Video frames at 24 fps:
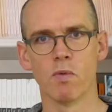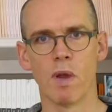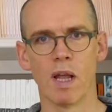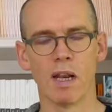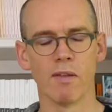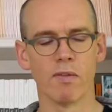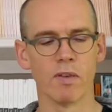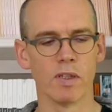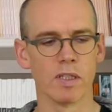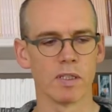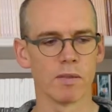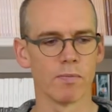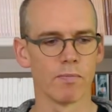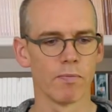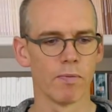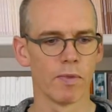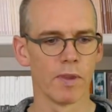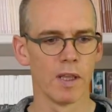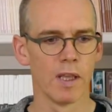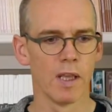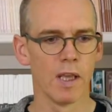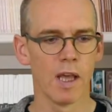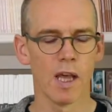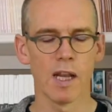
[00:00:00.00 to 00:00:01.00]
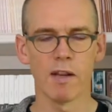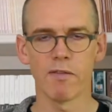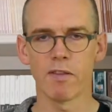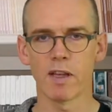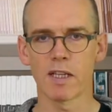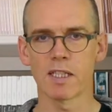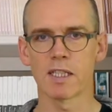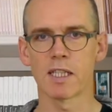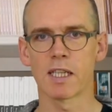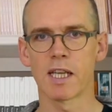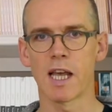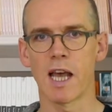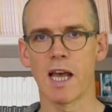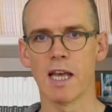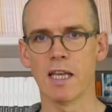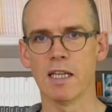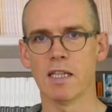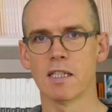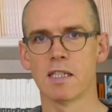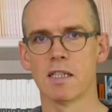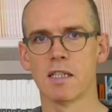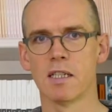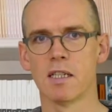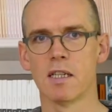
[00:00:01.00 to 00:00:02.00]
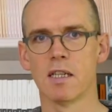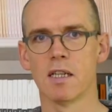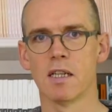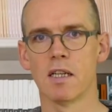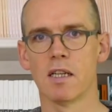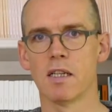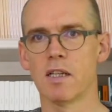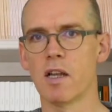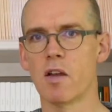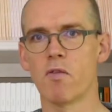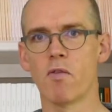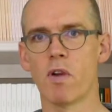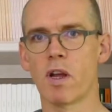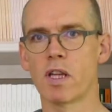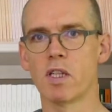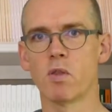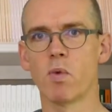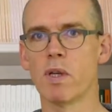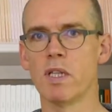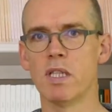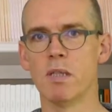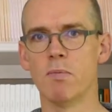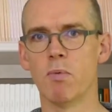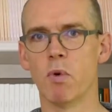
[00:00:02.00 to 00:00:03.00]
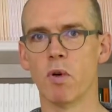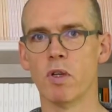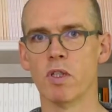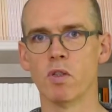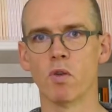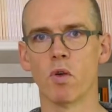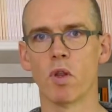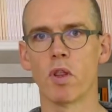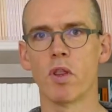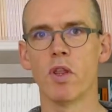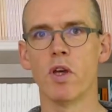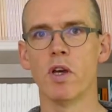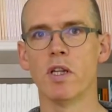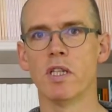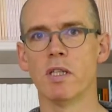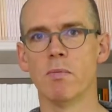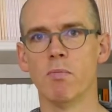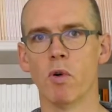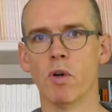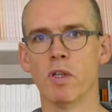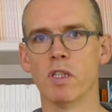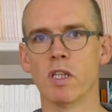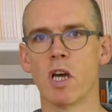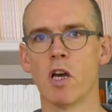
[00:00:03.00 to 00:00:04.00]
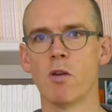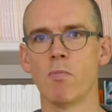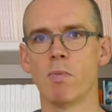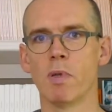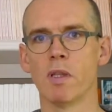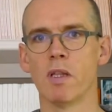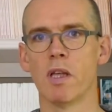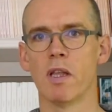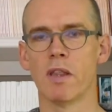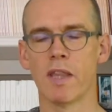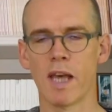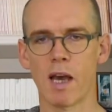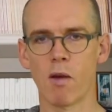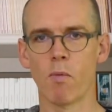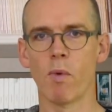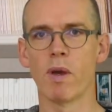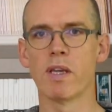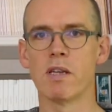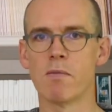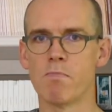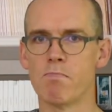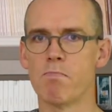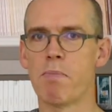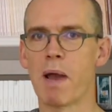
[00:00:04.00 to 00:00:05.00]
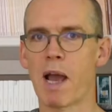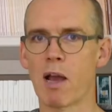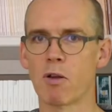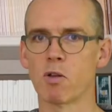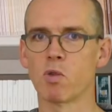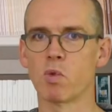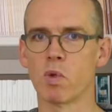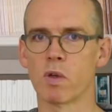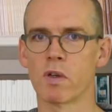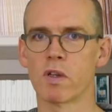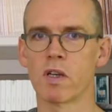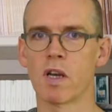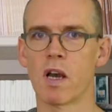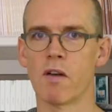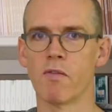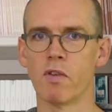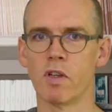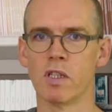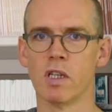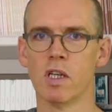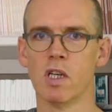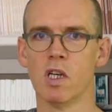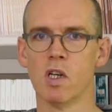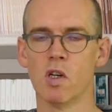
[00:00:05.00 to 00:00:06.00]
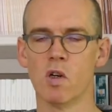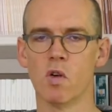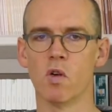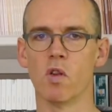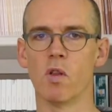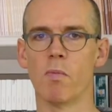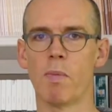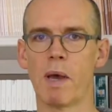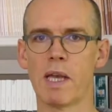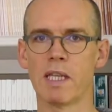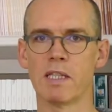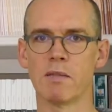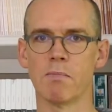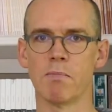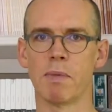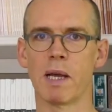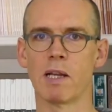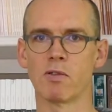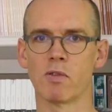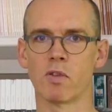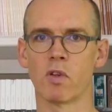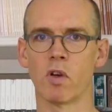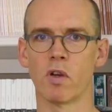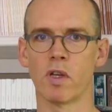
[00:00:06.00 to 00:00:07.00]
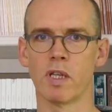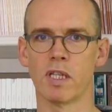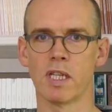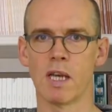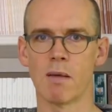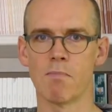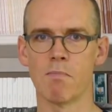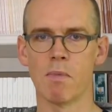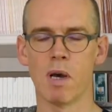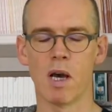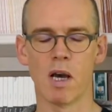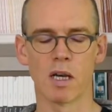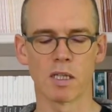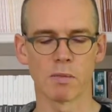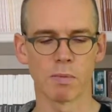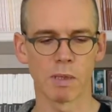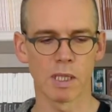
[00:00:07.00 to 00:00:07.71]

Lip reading: are relevant. And if that's the case, don't write 20 points or 30 points, hoping that that way you're bound to have covered all the base and bound to have got your 10 marks.